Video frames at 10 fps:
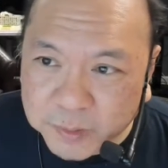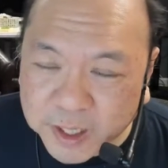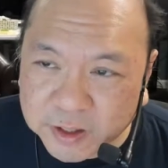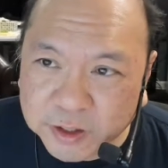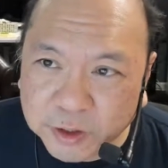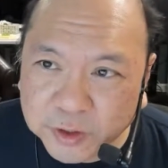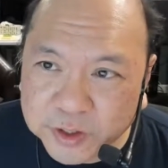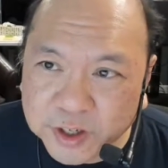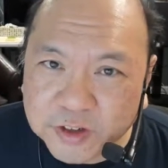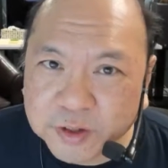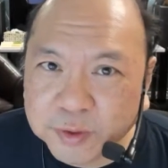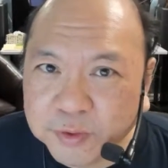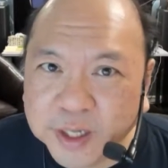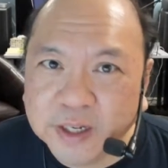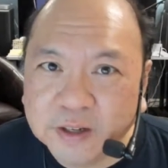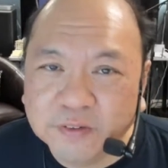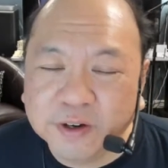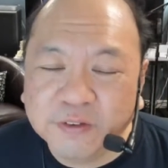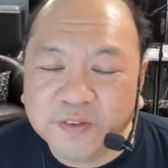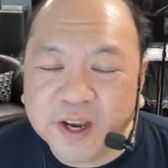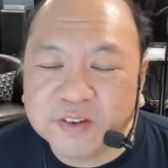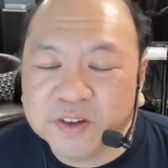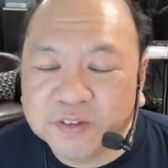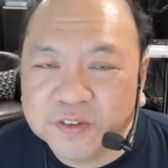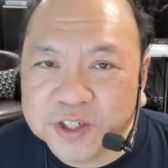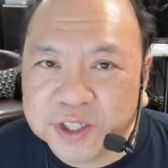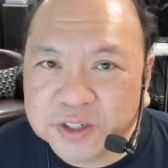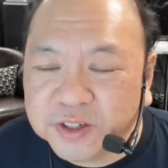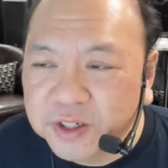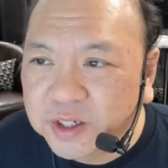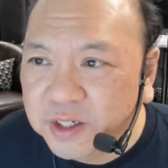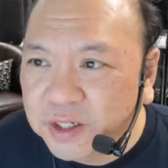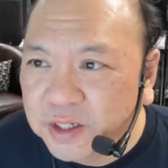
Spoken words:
Back in the old days, you would write a very fast and efficient